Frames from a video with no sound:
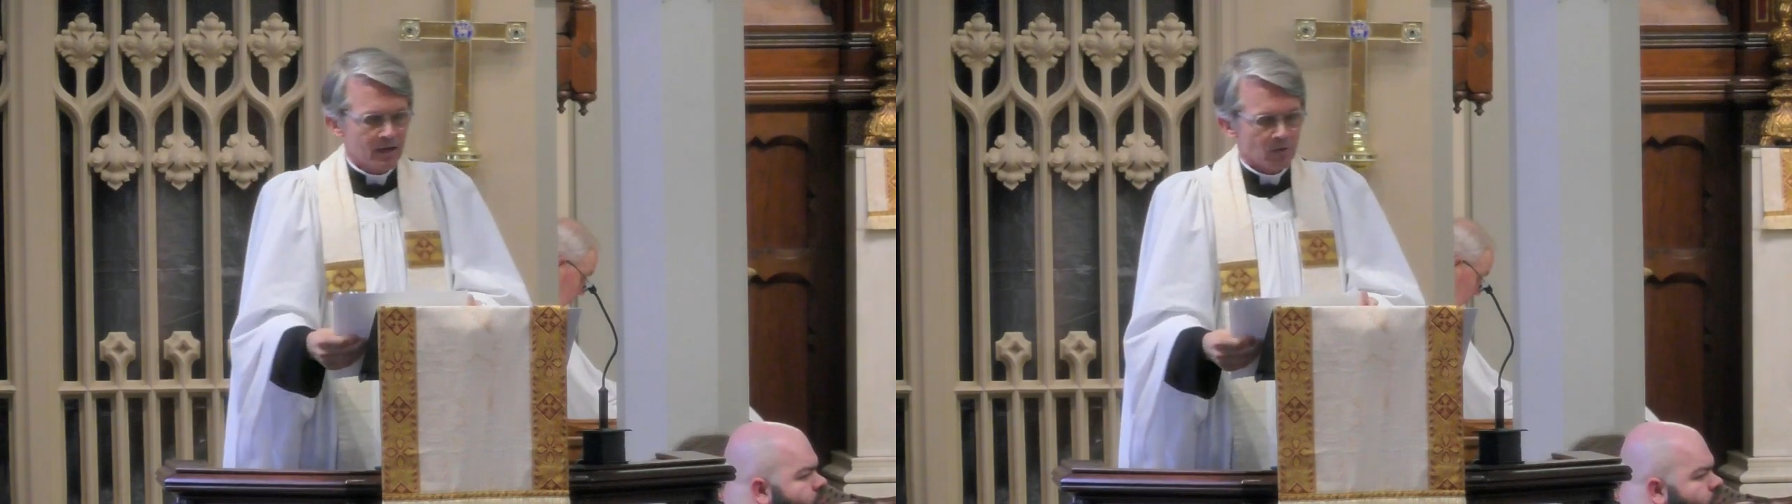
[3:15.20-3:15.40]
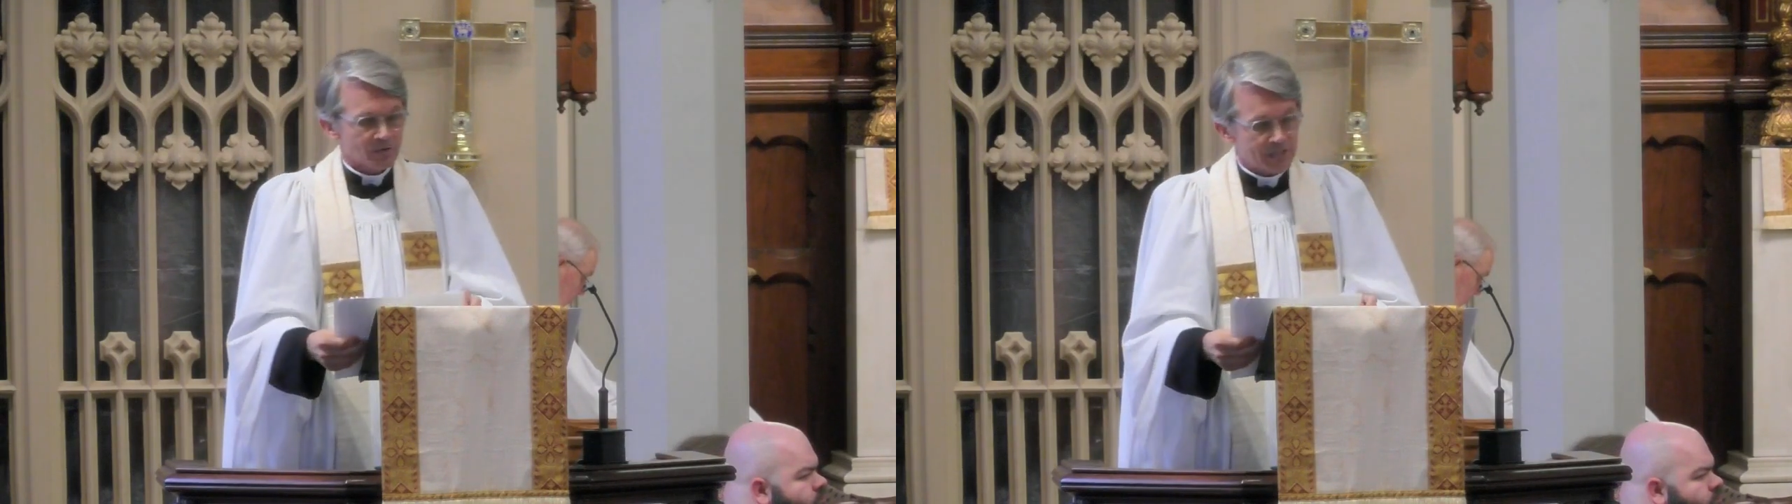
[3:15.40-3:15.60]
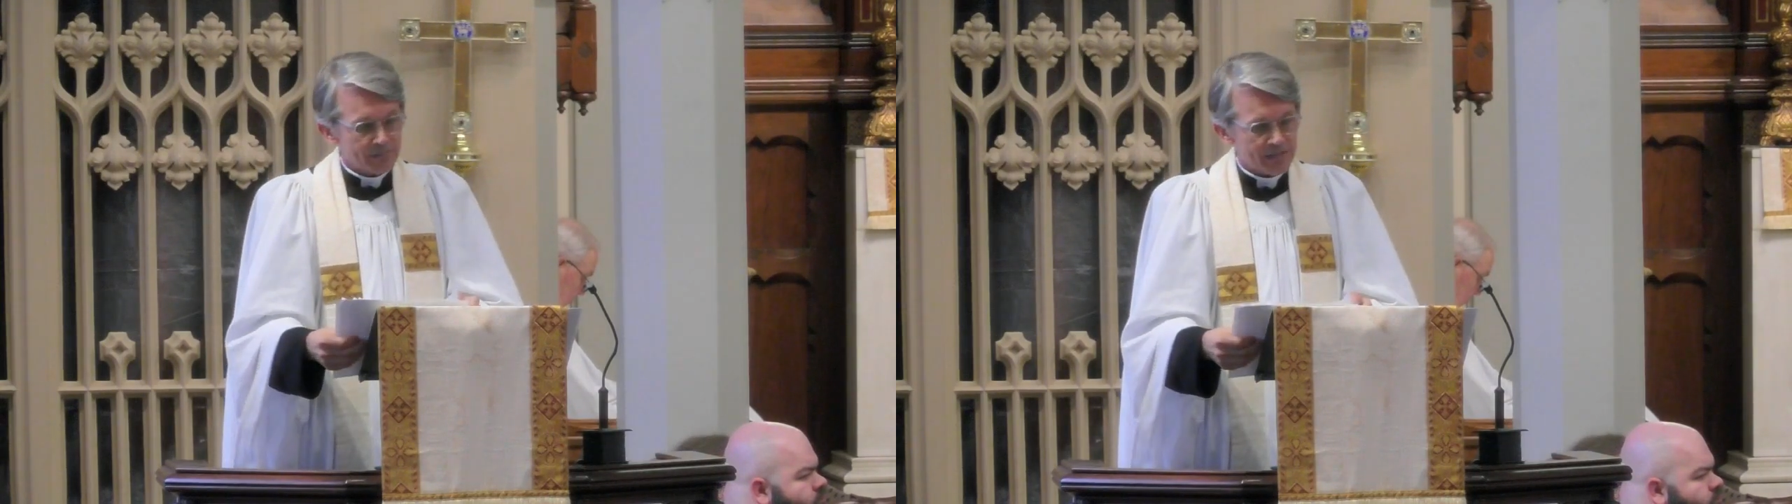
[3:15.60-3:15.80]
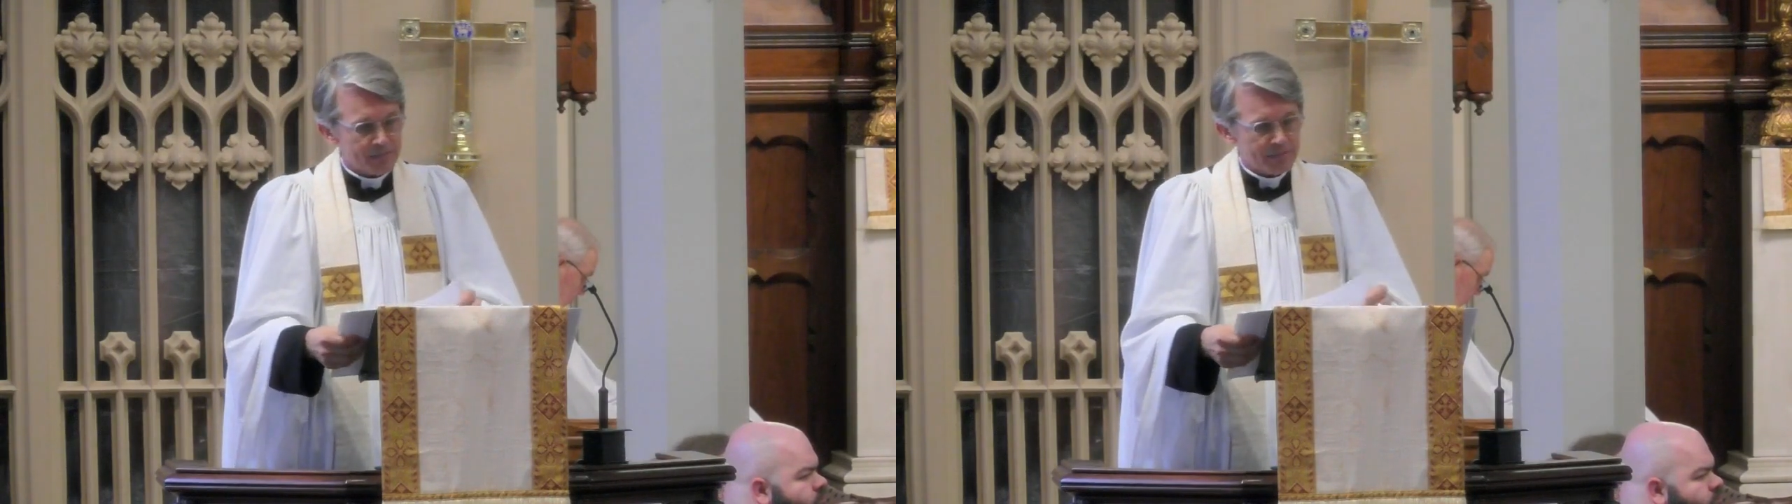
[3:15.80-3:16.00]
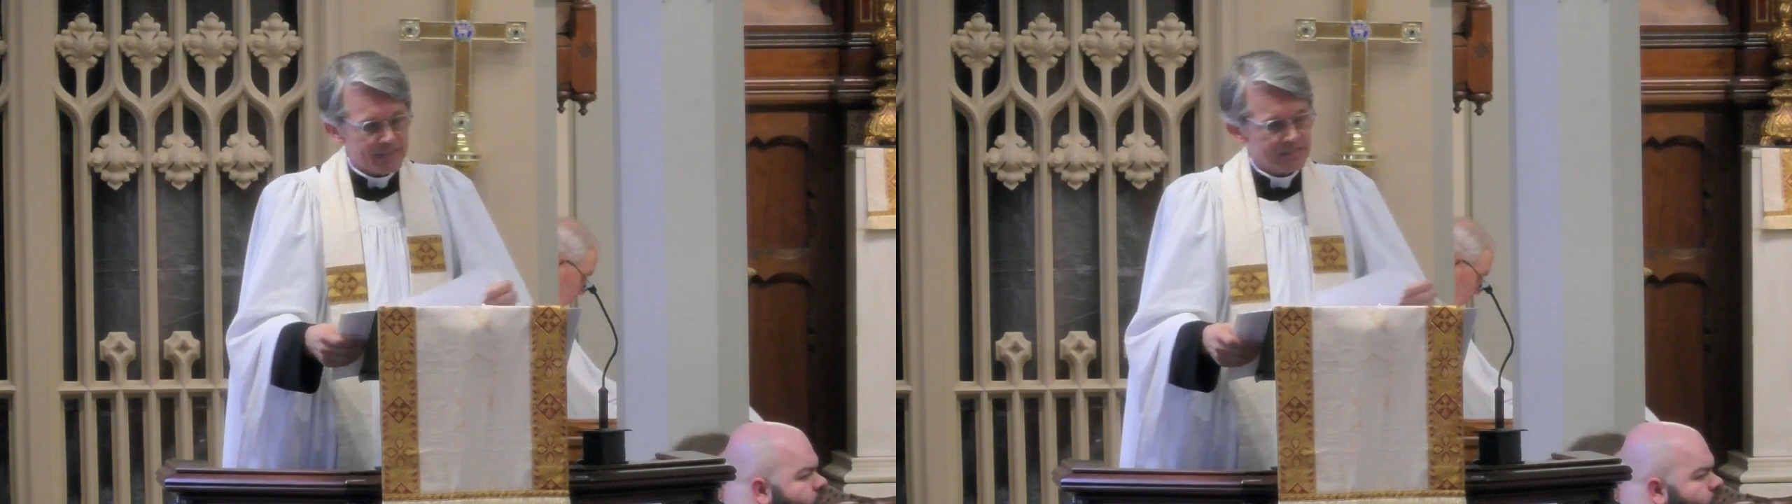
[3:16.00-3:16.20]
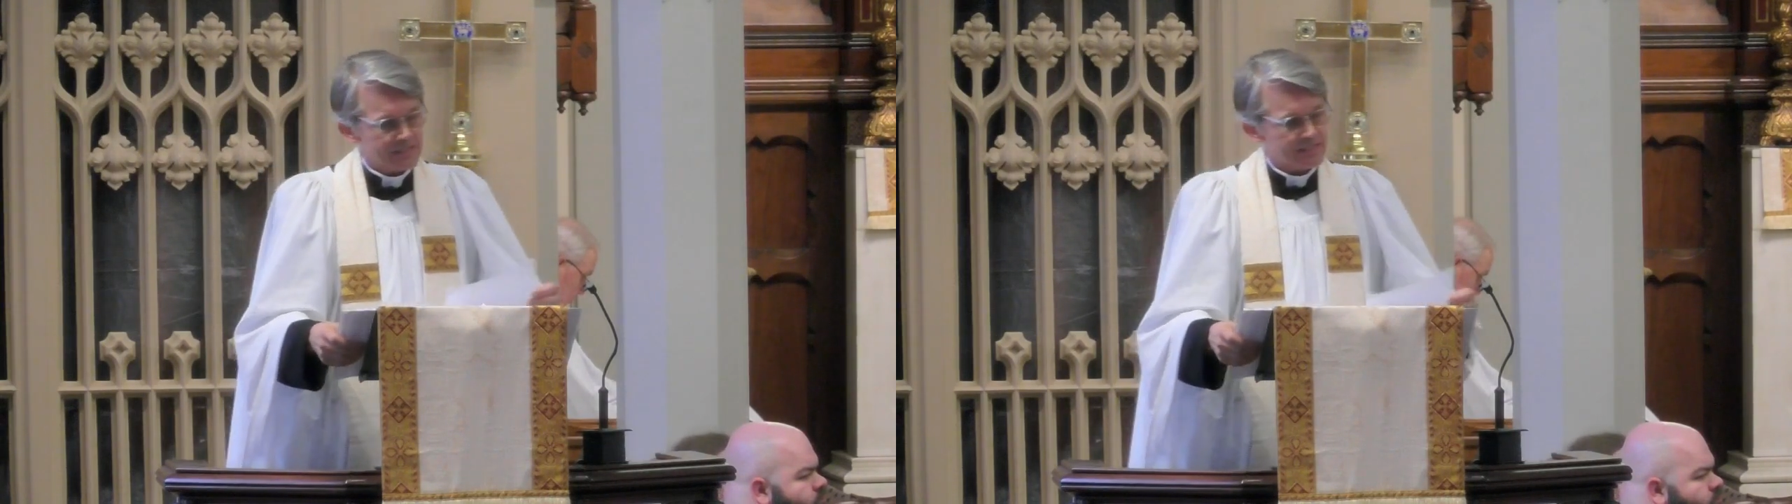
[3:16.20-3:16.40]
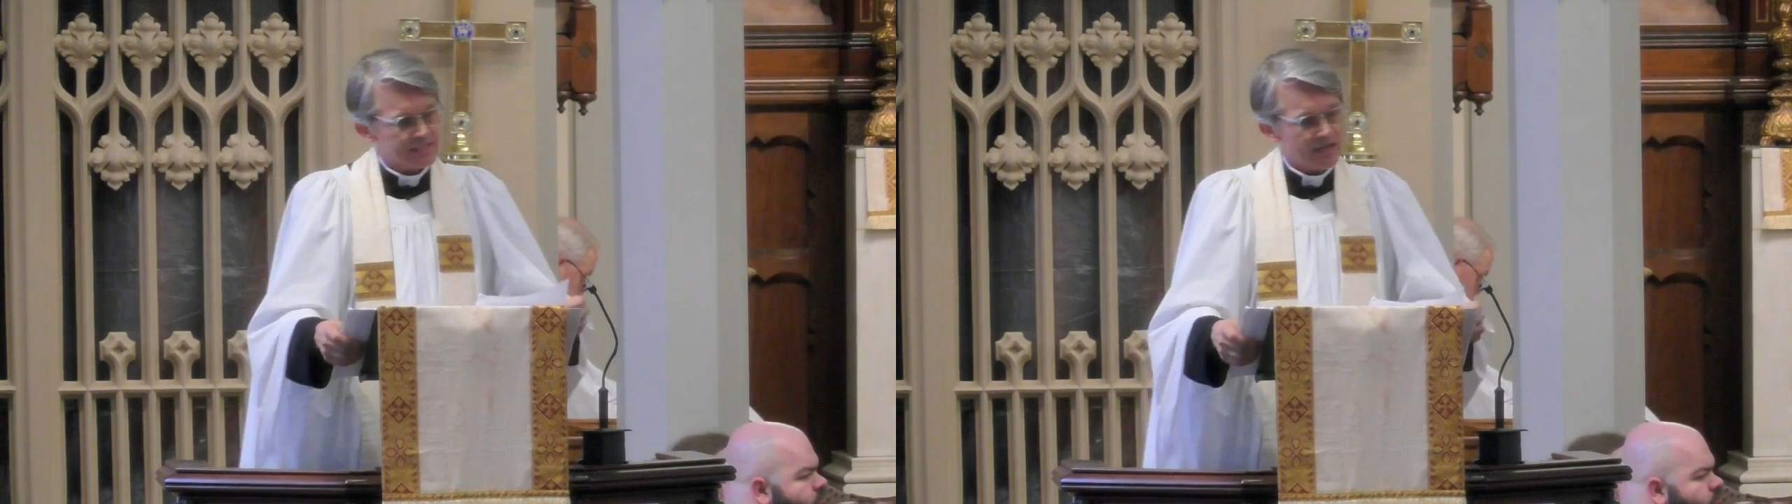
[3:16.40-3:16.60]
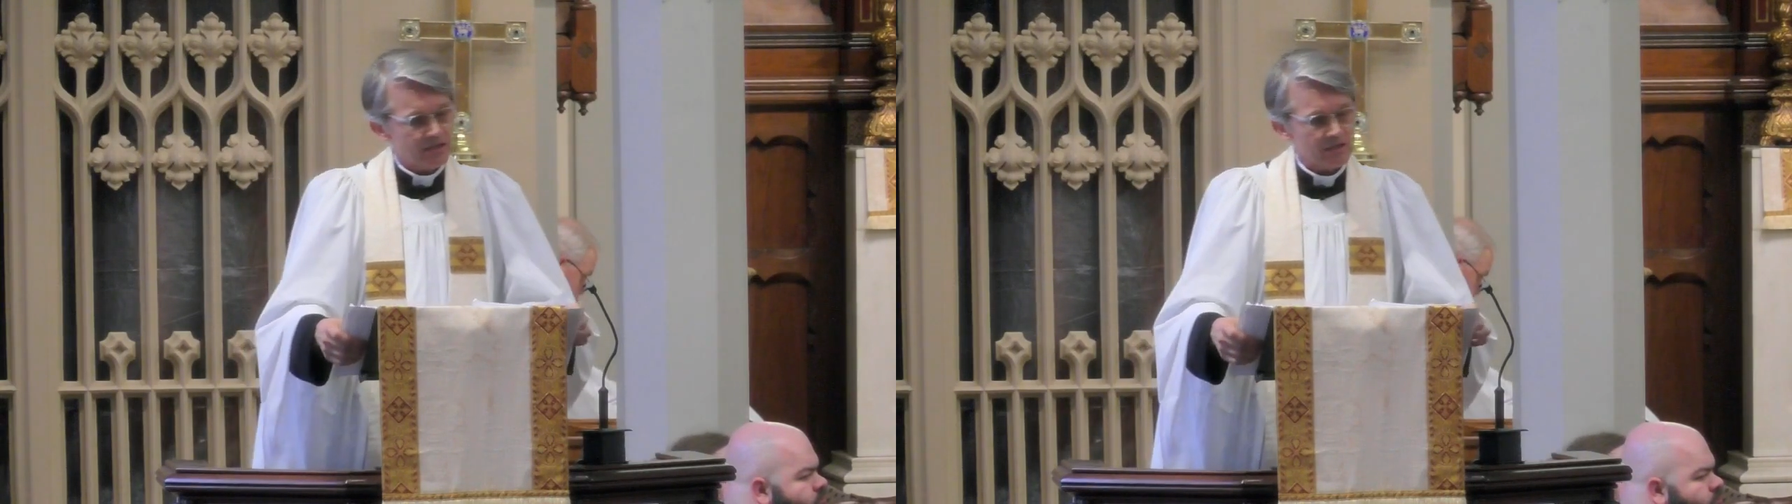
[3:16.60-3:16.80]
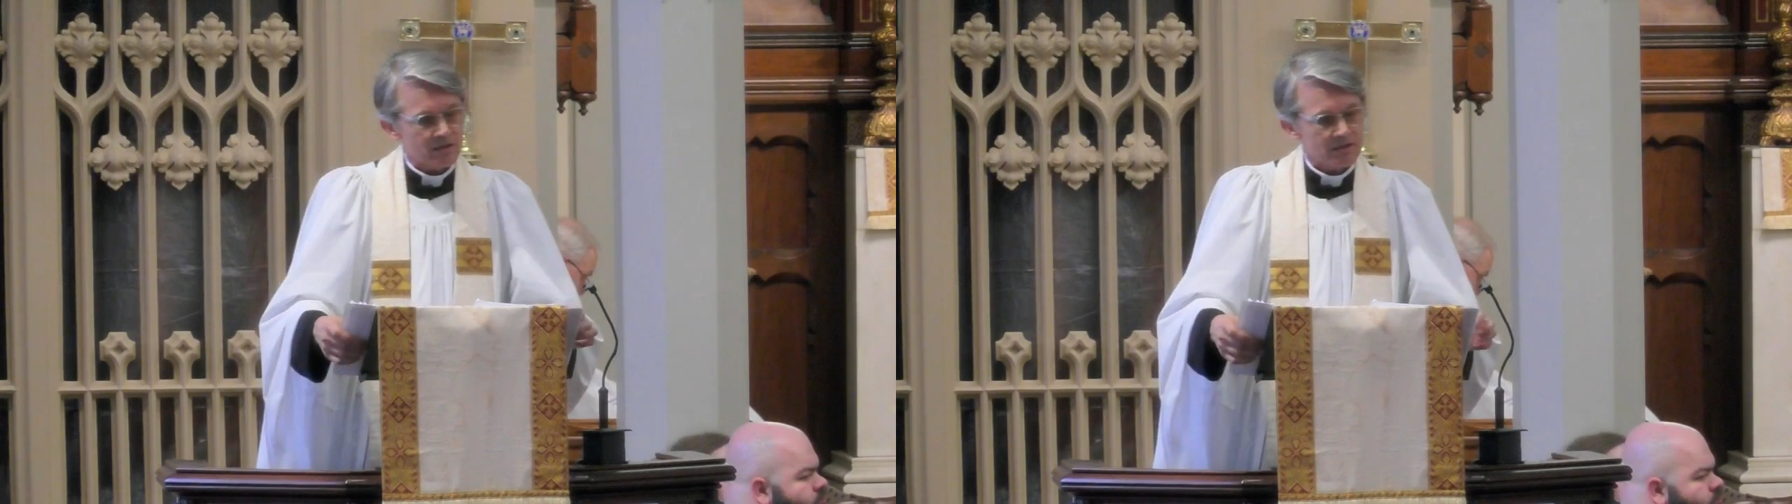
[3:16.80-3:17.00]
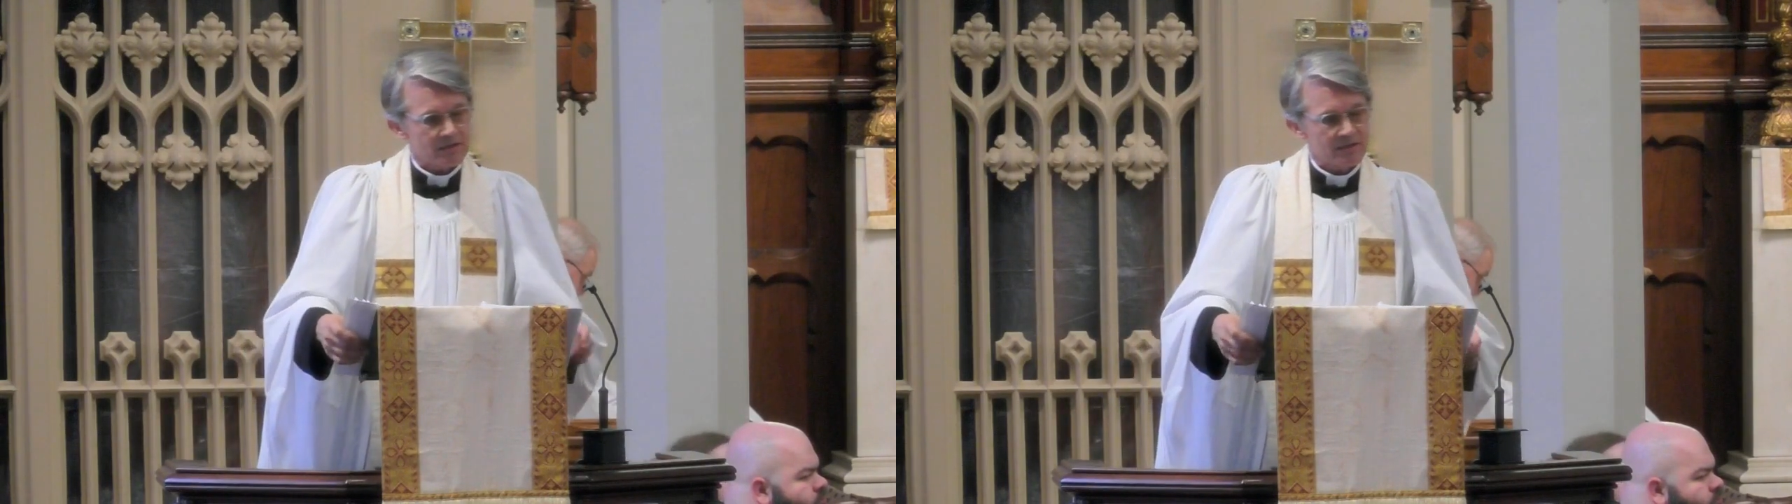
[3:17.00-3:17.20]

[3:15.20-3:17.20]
Well, Timothy Patitsas' letter